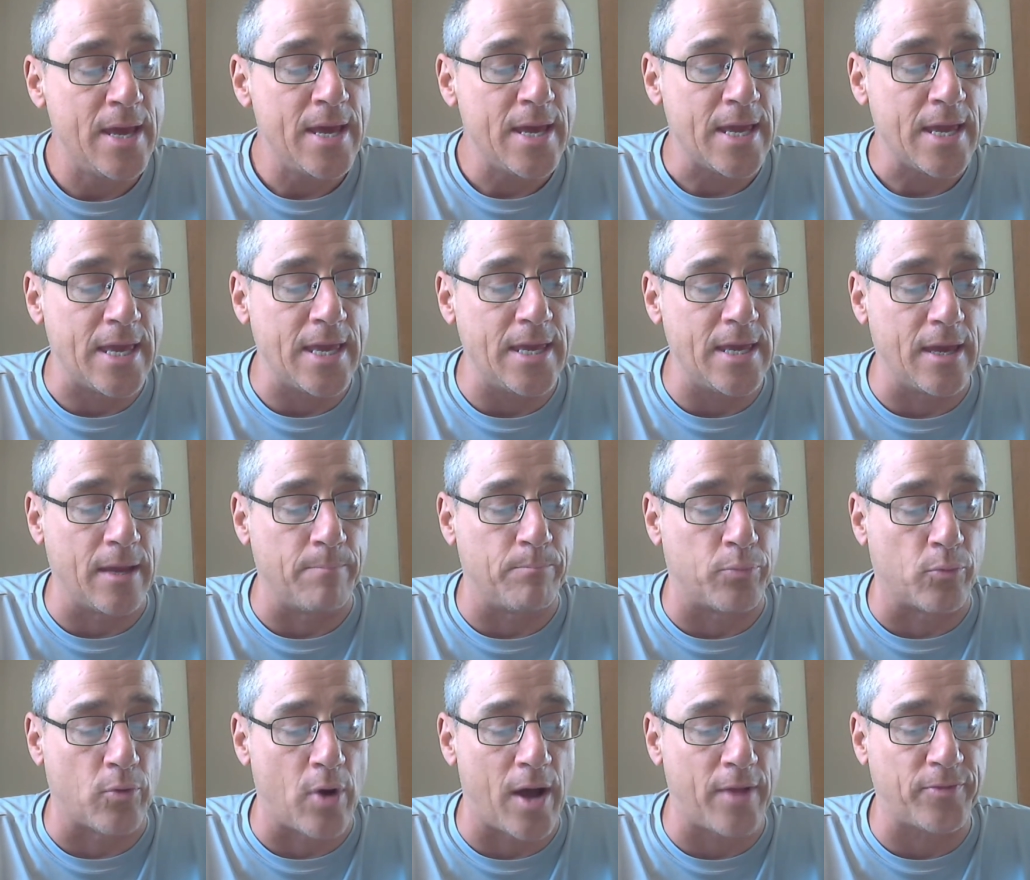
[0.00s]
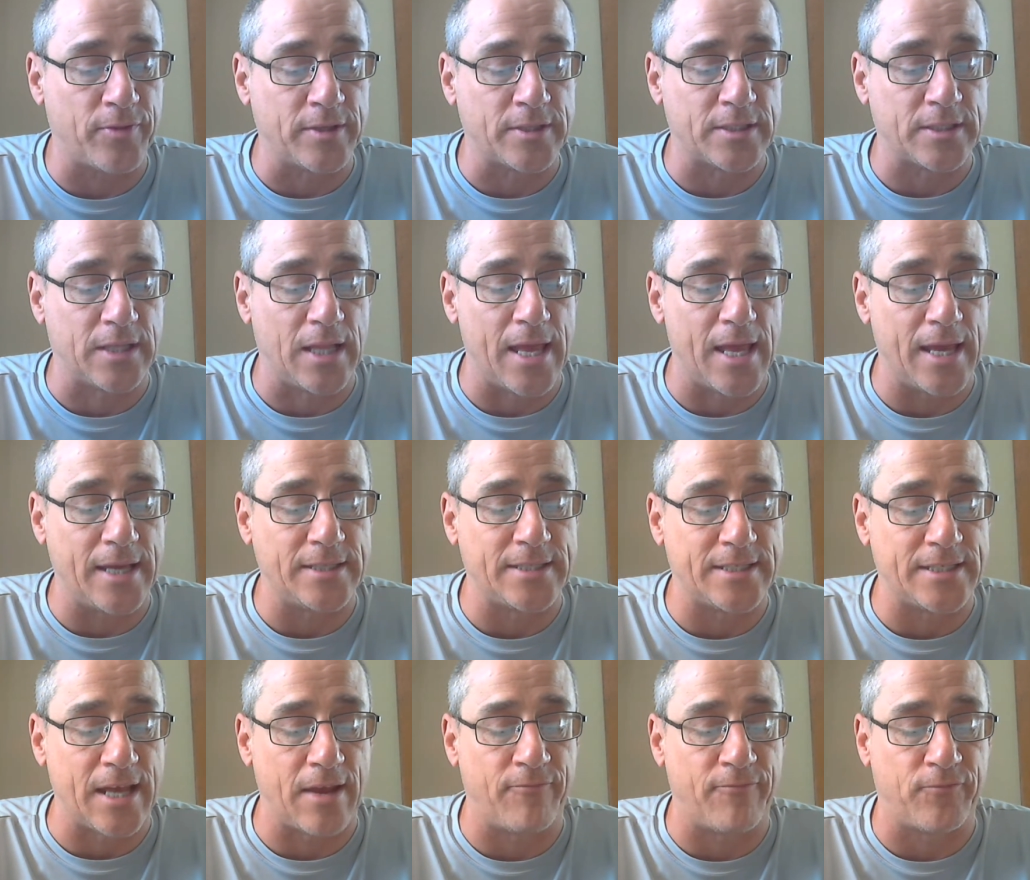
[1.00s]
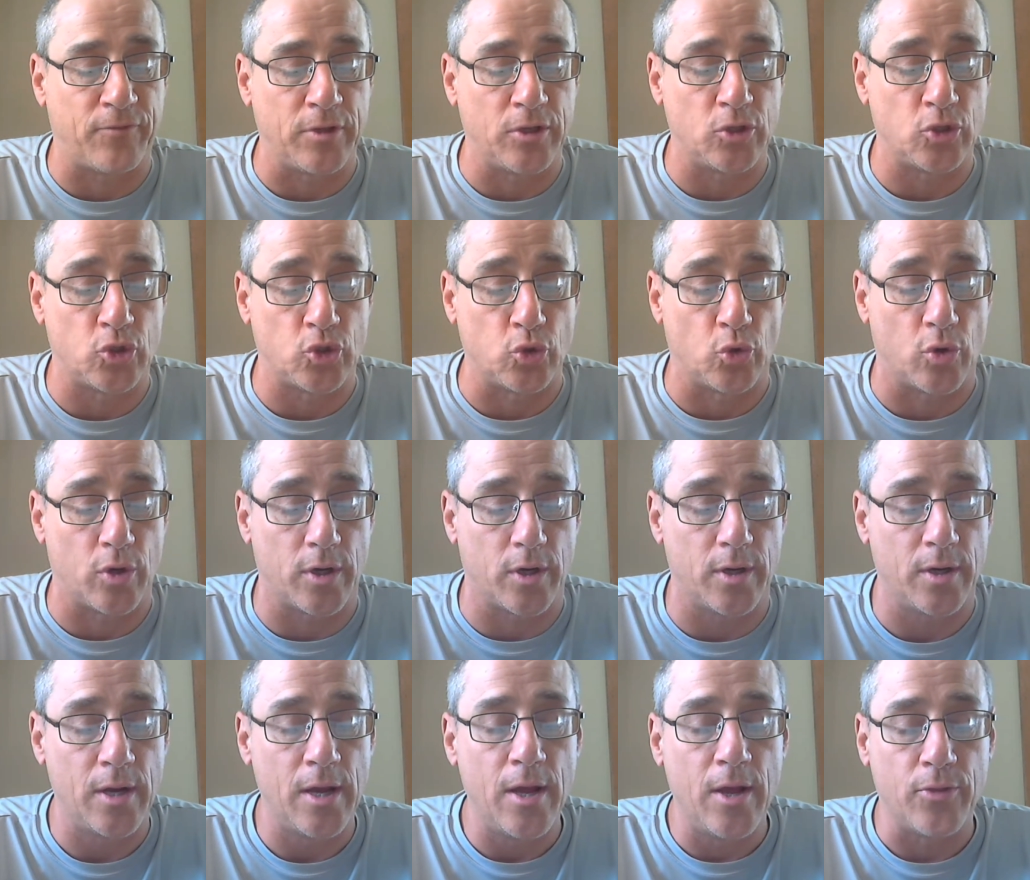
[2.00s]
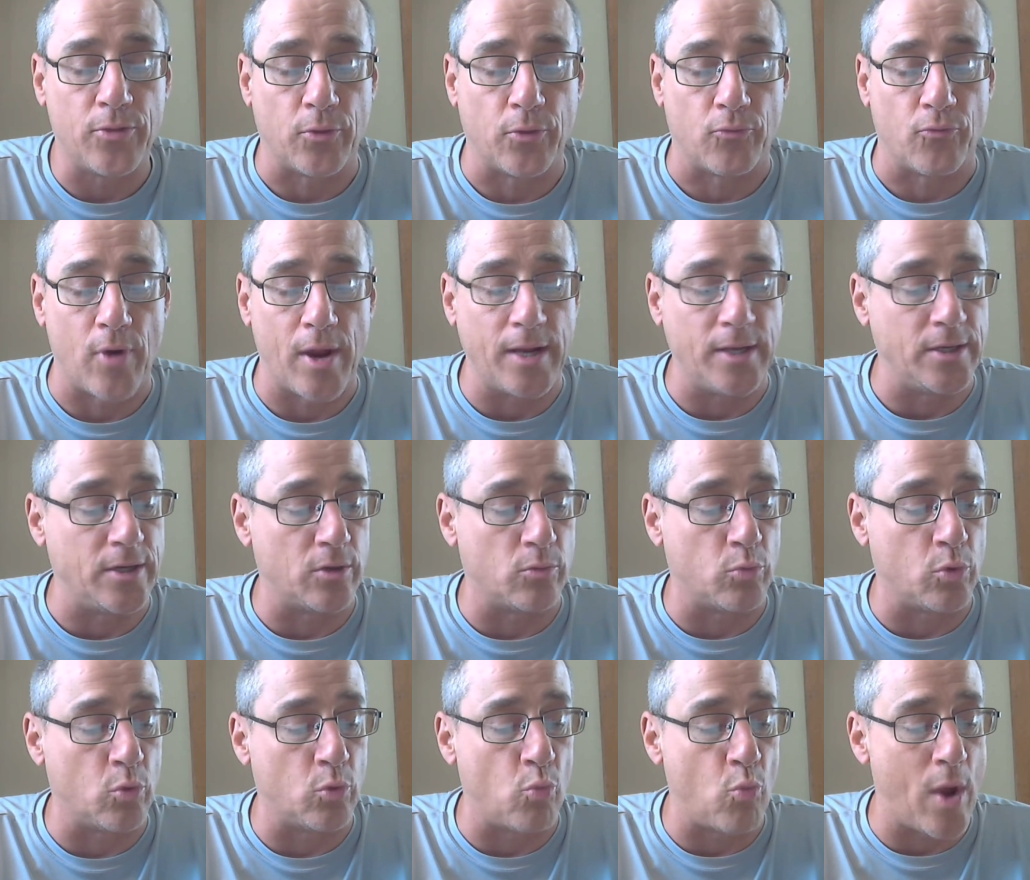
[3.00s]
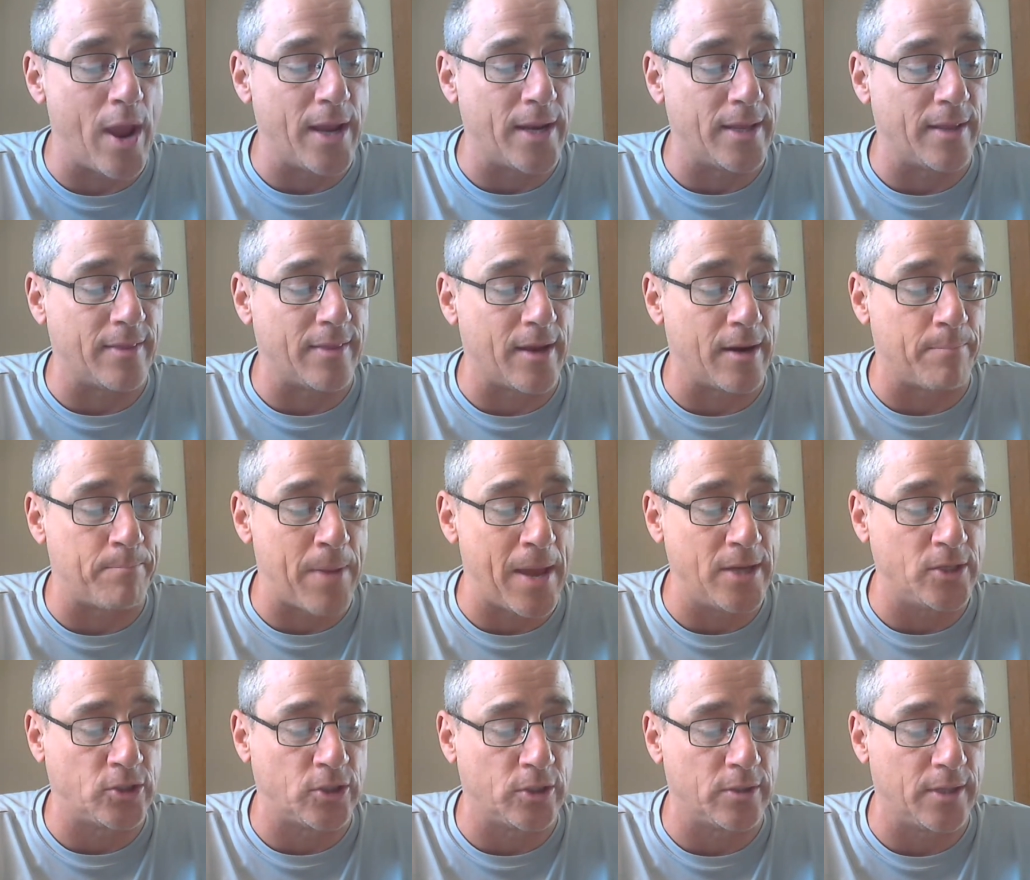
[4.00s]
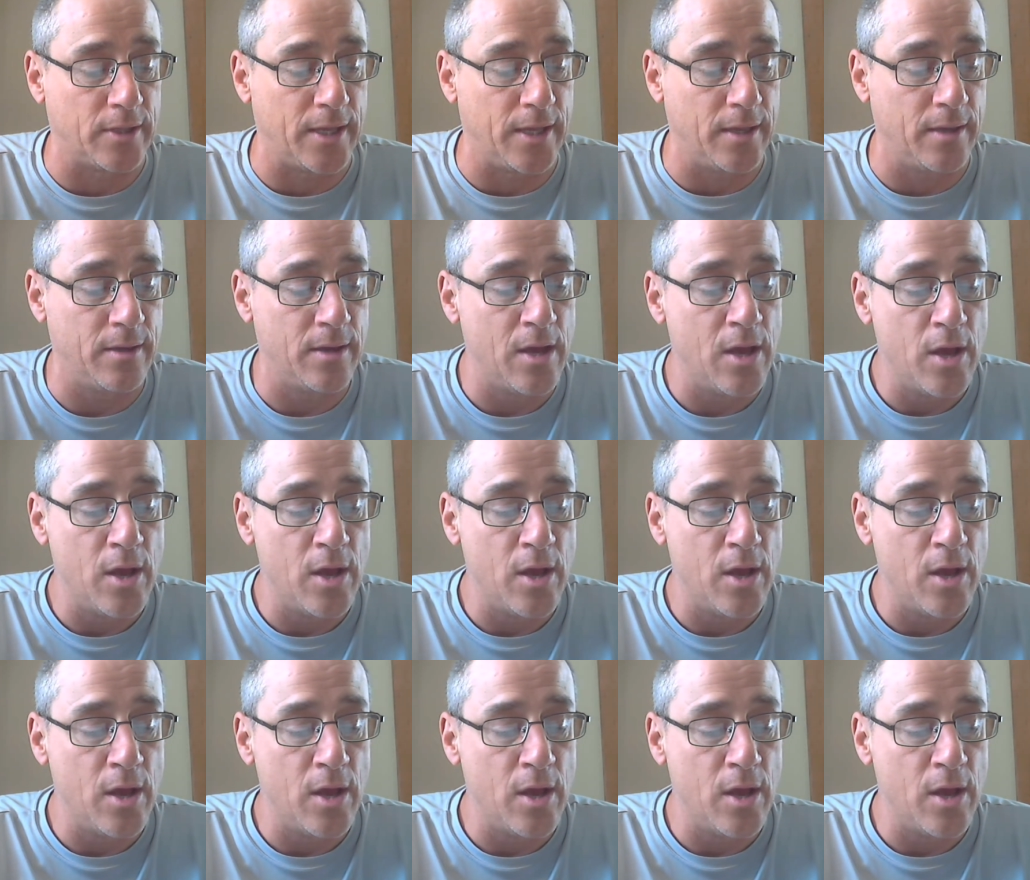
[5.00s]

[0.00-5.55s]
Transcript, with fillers: He had brought the sleigh safely ashore. The reindeer were waiting there patiently.